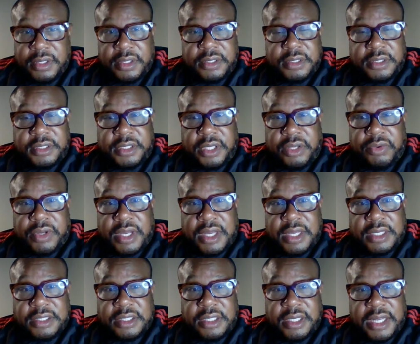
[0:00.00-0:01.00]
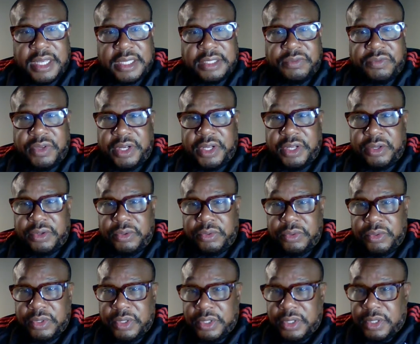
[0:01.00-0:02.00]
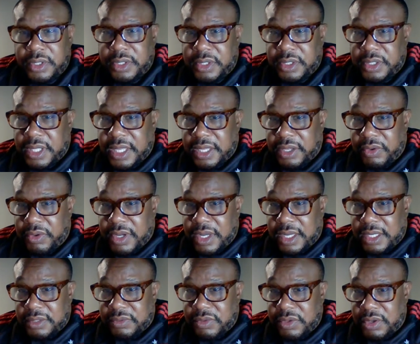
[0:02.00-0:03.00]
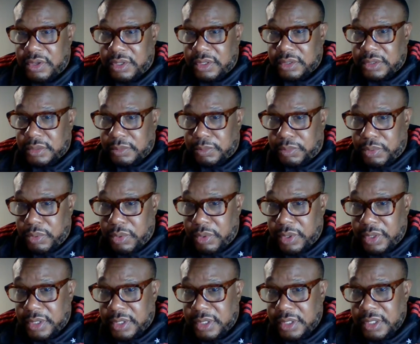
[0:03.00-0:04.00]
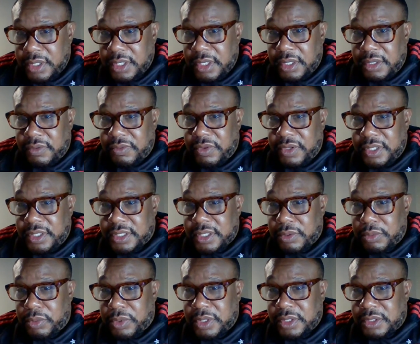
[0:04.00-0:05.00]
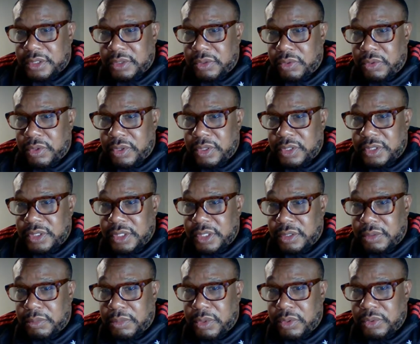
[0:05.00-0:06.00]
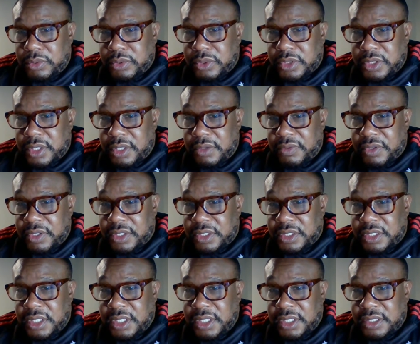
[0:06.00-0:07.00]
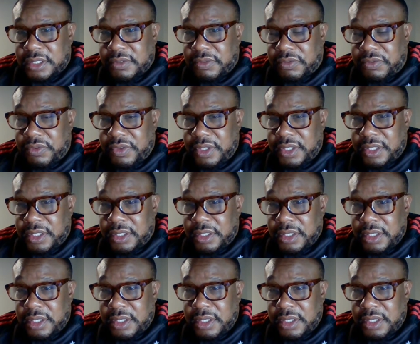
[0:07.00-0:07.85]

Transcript: See you guys in the next video. Thank you guys for all the support. Philly said, what's the origin of most of the city of Philly